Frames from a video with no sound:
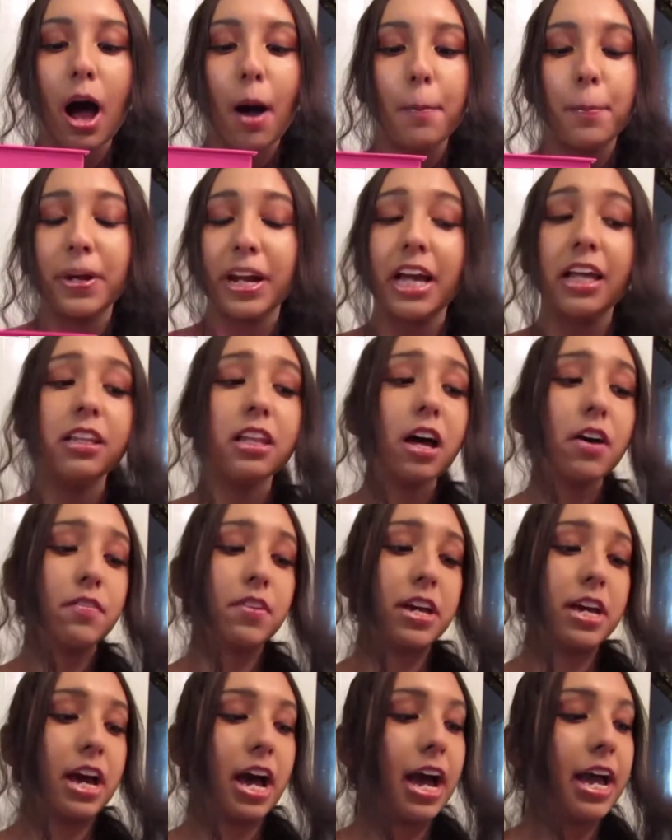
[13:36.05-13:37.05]
But I love
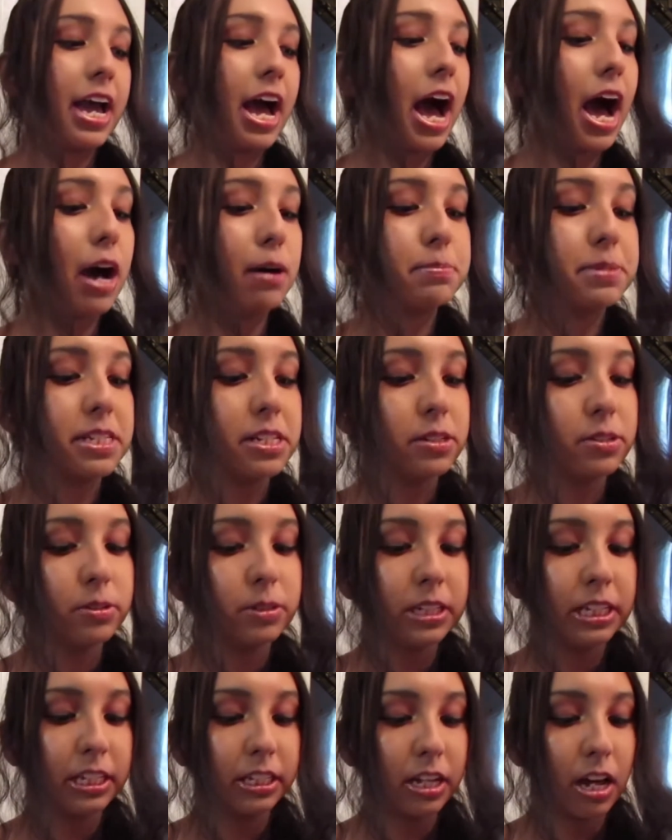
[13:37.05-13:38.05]
it. I
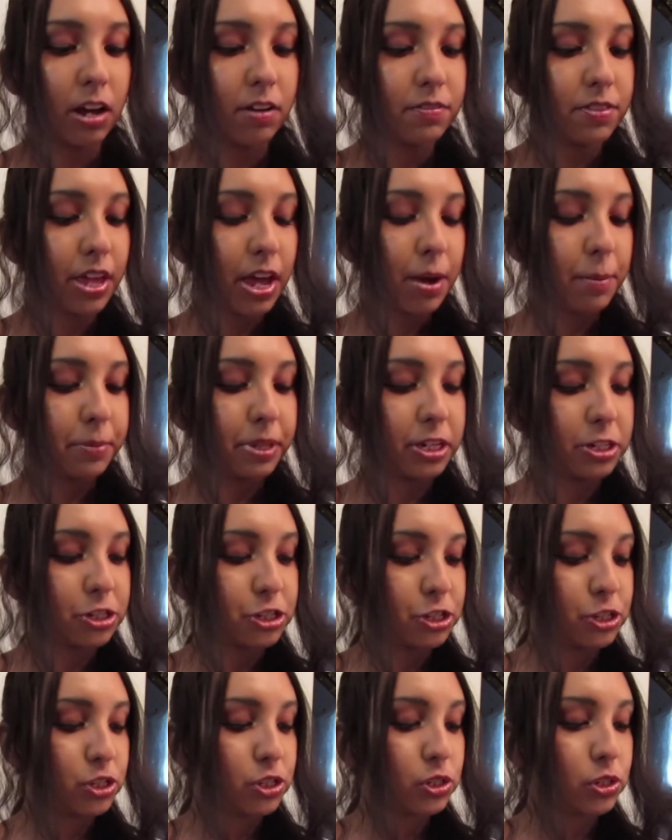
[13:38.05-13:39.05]
absolutely love them. They're
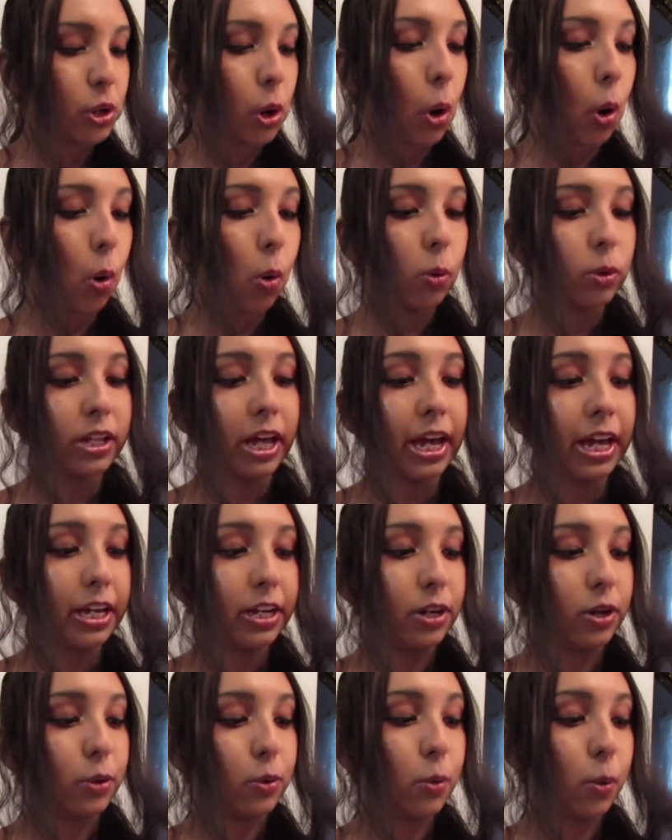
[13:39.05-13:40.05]
just so
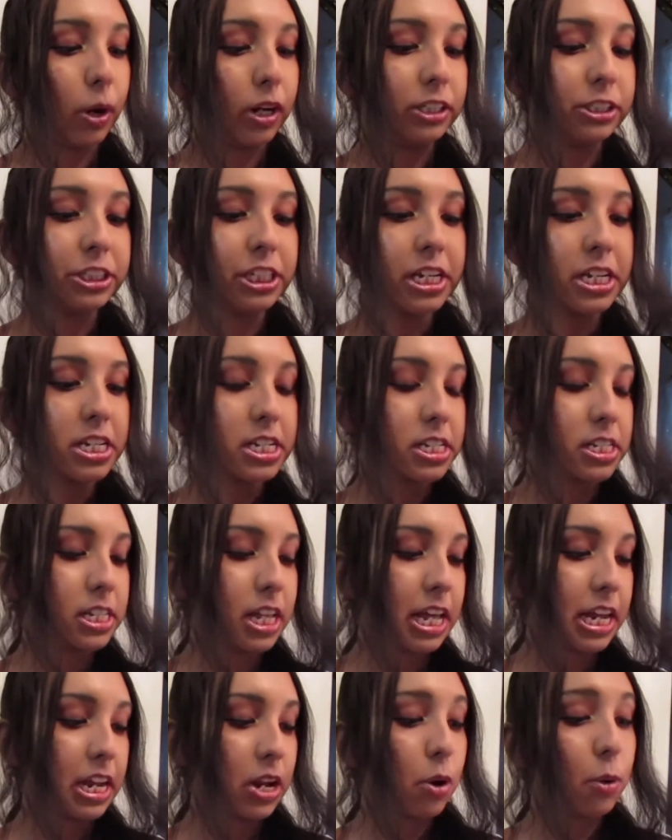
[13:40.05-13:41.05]
like gorgeous.
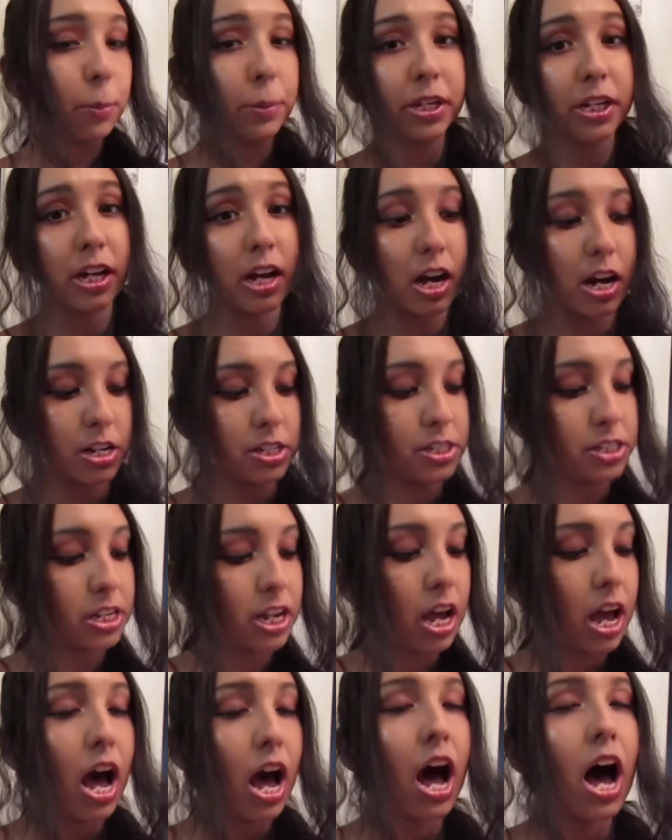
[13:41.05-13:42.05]
And oh my gosh,
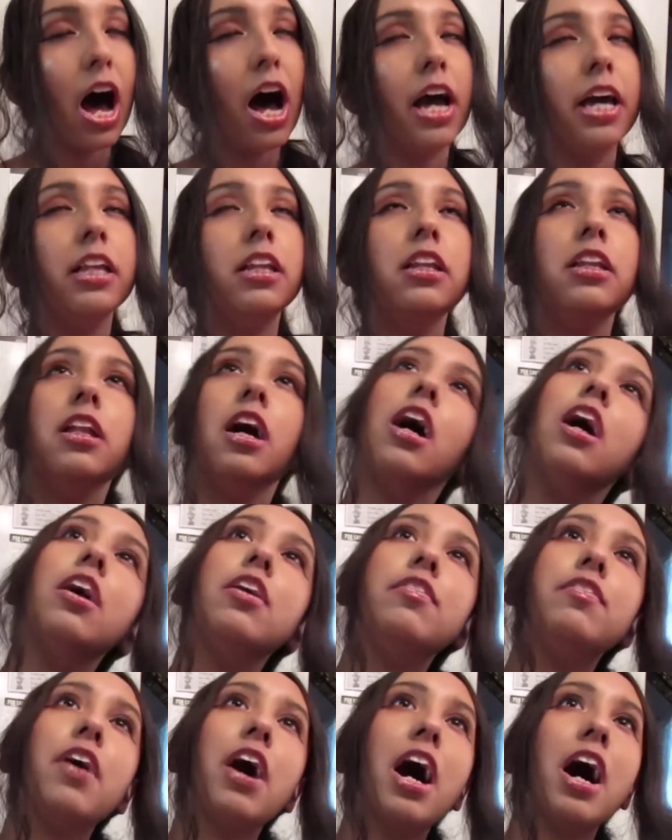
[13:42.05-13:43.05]
I
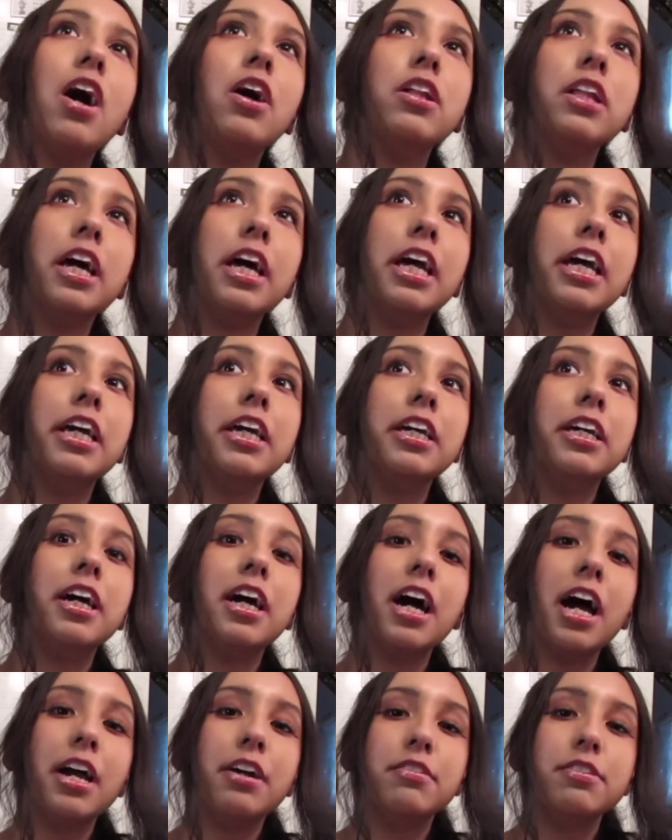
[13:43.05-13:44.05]
love how like
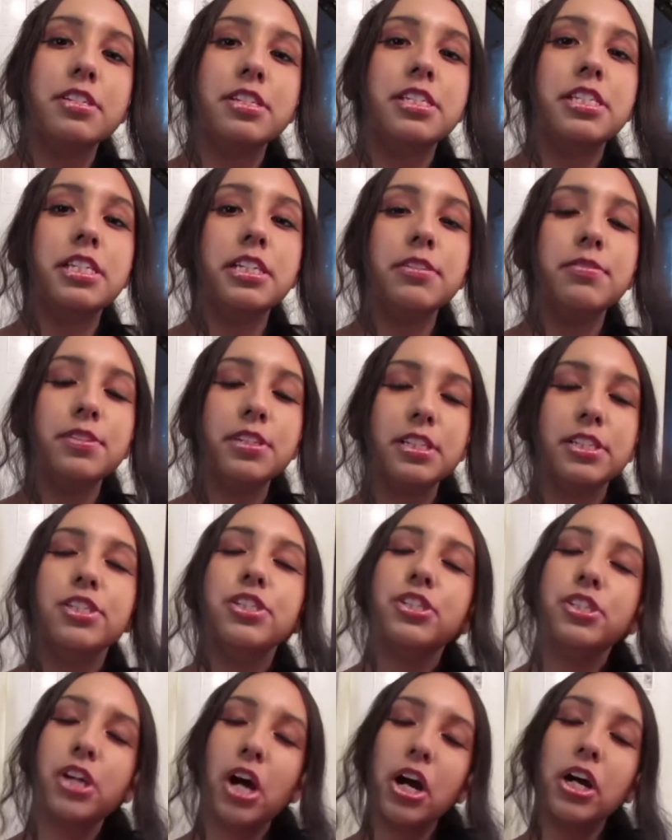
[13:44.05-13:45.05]
I
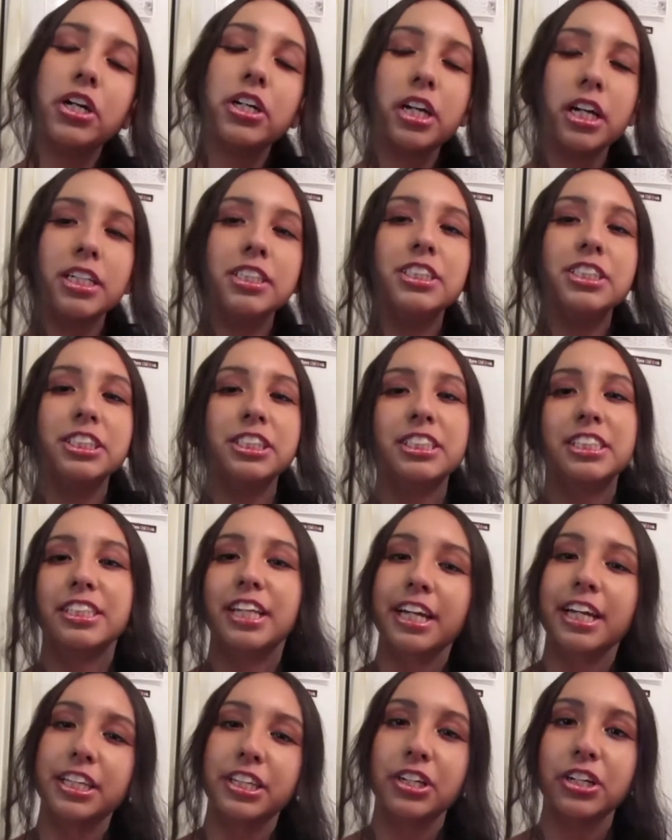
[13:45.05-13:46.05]
received dark colors and
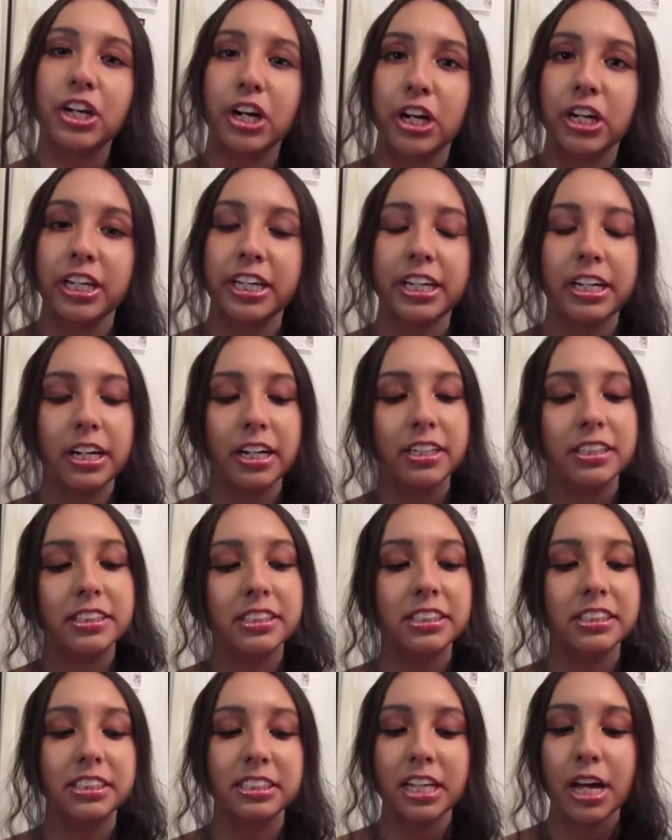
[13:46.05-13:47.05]
like the girly
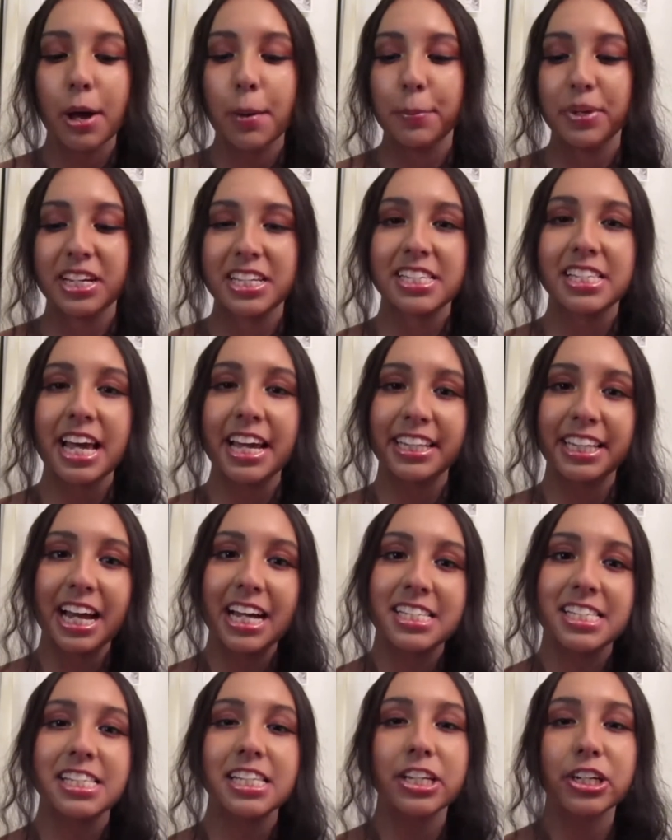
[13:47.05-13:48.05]
colors, because like
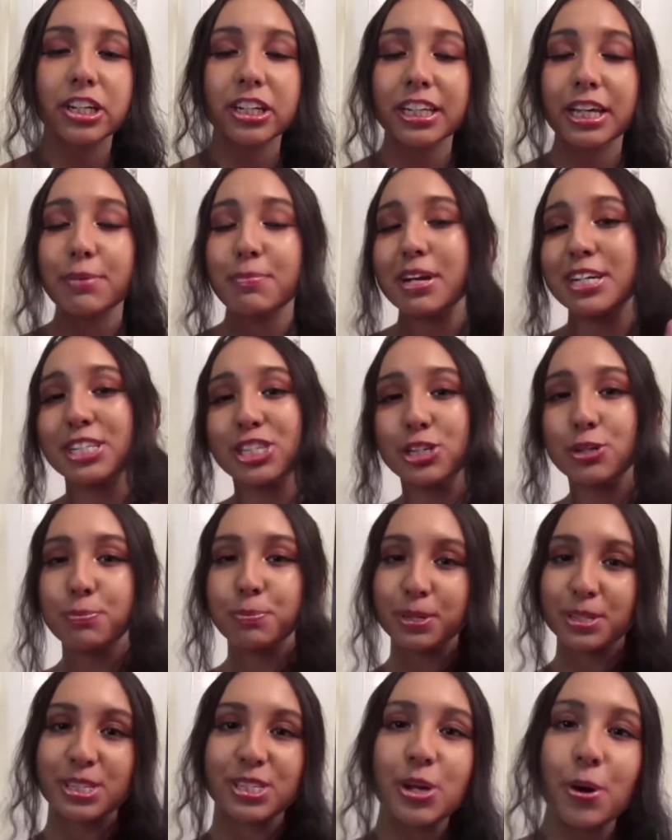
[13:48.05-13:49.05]
that's literally my two
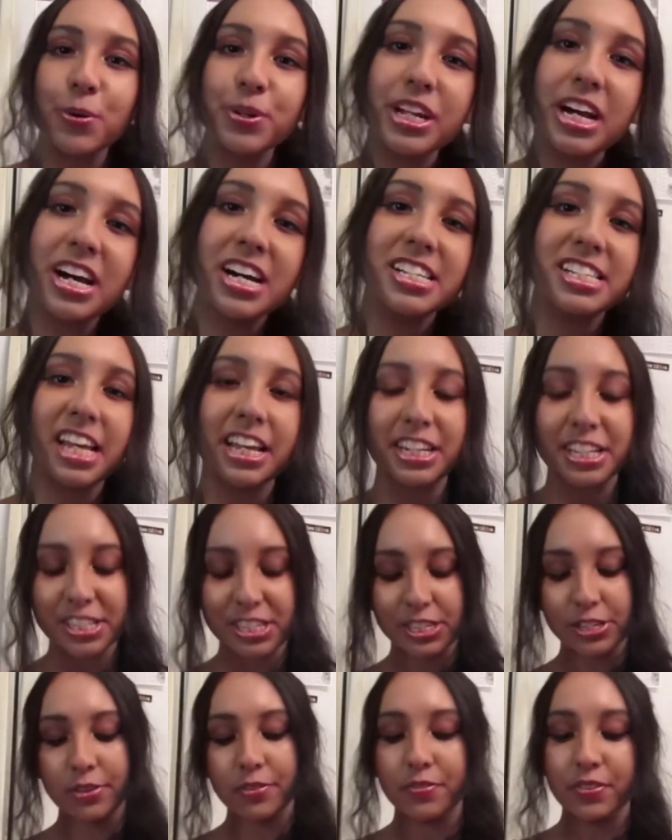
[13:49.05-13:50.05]
personas, and it's
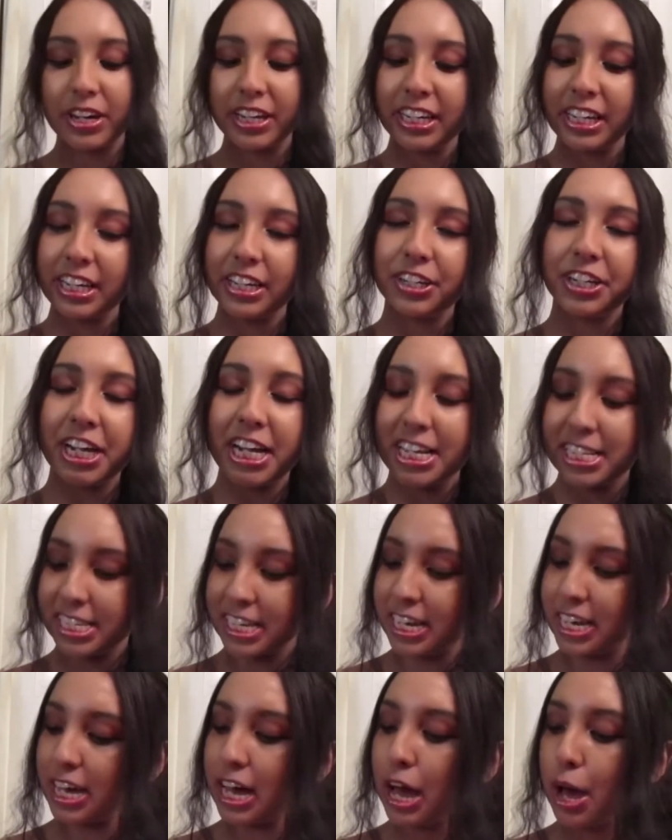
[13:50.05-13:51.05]
so funny and
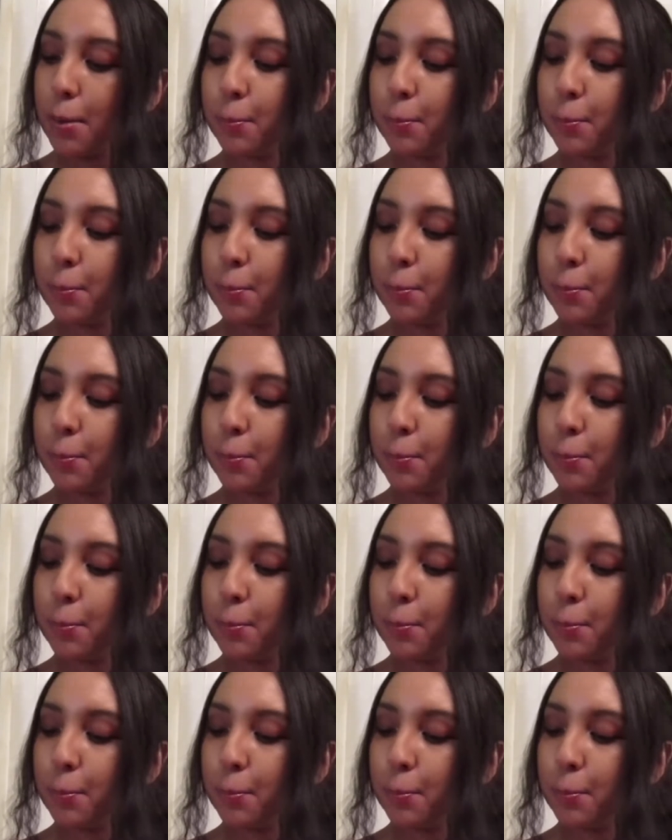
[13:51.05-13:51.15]
crazy.